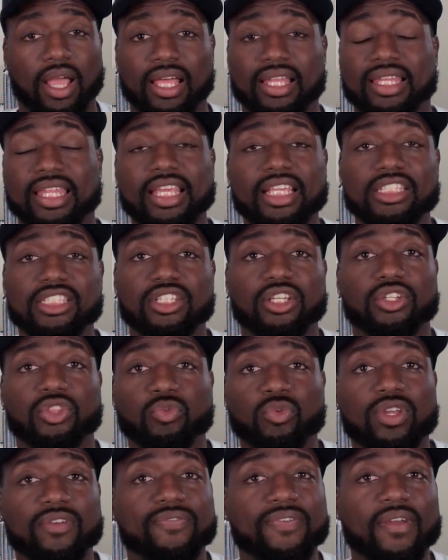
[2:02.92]
least
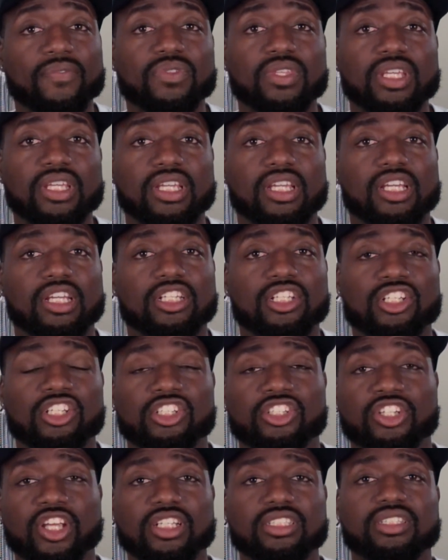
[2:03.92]
$350
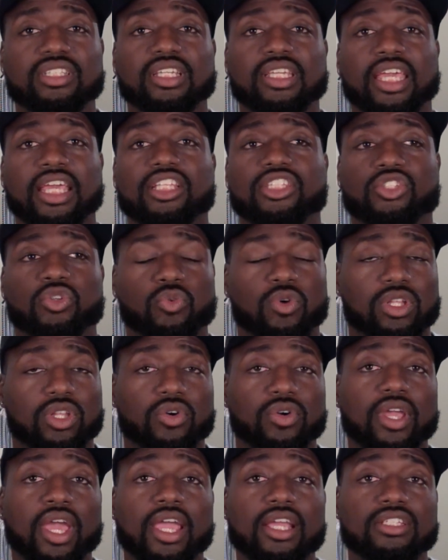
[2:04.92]
just to get to a
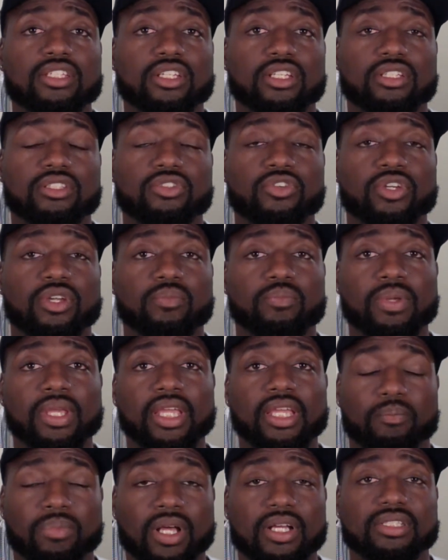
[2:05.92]
location to
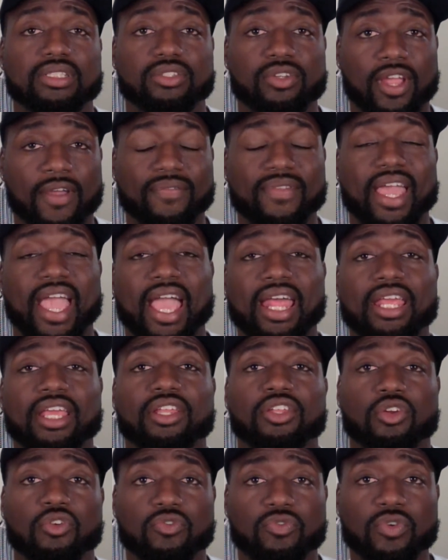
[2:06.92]
compete. Plus, you have to add
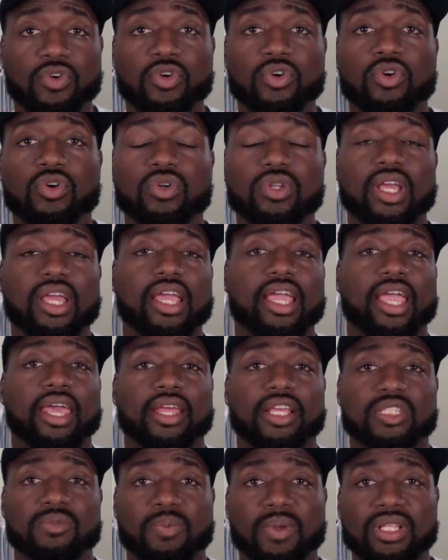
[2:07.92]
in your food and
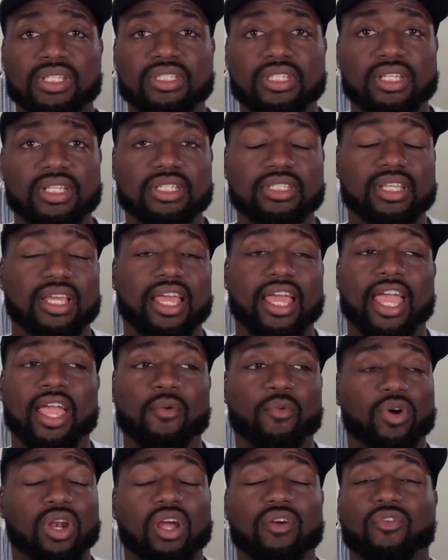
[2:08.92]
expenses
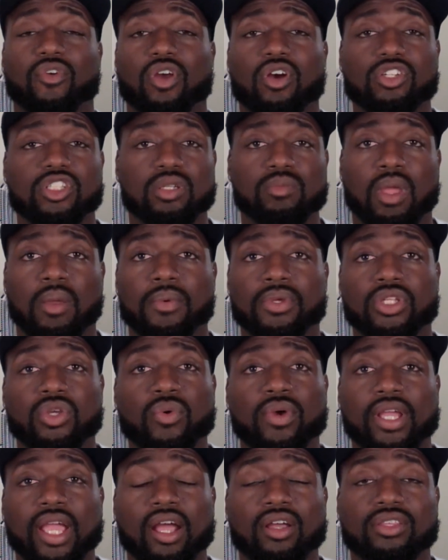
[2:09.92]
and whatever else you may be
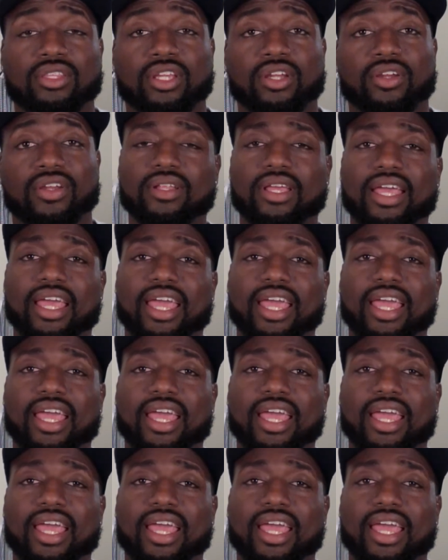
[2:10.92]
doing out there.